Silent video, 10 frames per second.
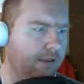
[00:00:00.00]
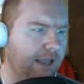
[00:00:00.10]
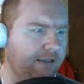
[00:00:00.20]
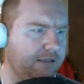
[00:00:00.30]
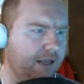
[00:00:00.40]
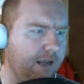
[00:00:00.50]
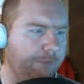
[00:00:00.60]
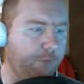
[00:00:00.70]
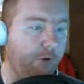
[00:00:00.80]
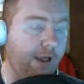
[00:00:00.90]
That's
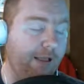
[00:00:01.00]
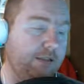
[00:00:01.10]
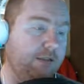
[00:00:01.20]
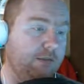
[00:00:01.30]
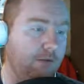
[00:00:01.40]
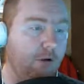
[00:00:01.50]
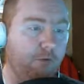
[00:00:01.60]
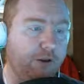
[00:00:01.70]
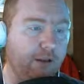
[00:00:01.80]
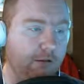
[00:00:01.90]
uh, wow, that's
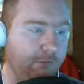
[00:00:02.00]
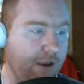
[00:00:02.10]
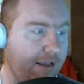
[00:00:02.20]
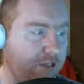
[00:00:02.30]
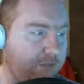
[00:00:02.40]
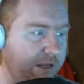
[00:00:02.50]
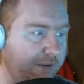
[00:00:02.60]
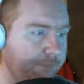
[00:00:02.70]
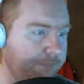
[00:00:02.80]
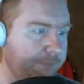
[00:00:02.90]
overkill if you ask
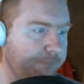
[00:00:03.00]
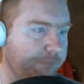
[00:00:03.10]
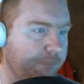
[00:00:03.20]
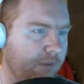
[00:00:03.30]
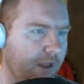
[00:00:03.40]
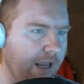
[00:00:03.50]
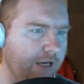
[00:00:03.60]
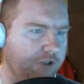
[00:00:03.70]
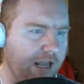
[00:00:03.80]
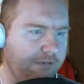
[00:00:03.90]
me. I
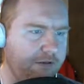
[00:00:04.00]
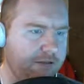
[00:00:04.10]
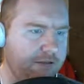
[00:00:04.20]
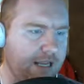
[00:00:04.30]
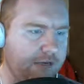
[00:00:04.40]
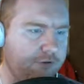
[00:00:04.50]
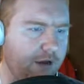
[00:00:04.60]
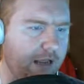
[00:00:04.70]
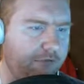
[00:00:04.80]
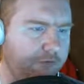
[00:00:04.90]
actually have this exact
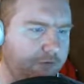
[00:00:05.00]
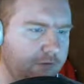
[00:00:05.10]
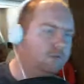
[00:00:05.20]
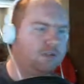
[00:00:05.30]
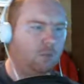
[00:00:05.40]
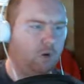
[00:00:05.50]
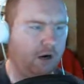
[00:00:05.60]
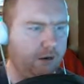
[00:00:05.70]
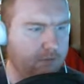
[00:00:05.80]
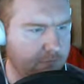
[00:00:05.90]
drive
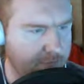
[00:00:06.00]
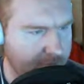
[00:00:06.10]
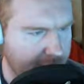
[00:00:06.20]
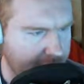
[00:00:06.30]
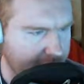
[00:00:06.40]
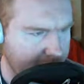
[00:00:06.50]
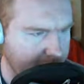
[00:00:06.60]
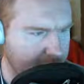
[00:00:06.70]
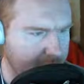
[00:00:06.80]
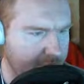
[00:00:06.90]
somewhere. I don't
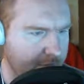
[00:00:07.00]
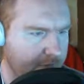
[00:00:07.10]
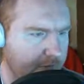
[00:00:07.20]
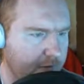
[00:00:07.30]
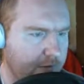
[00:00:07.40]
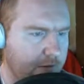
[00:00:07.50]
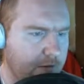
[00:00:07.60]
know.